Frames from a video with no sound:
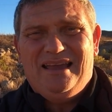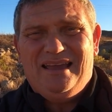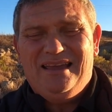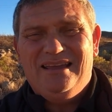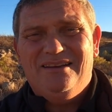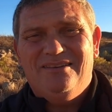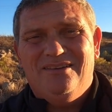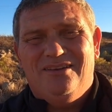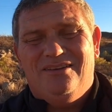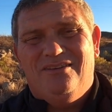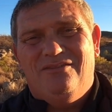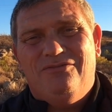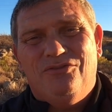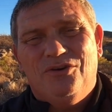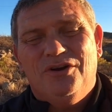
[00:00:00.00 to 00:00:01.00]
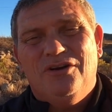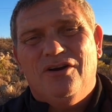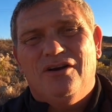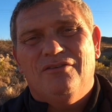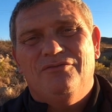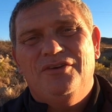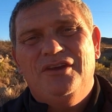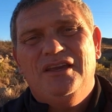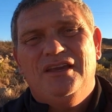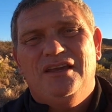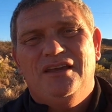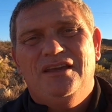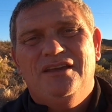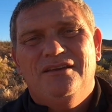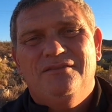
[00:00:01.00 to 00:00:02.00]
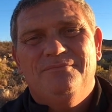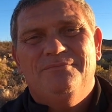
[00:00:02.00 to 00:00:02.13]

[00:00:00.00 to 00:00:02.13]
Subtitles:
And for an RV,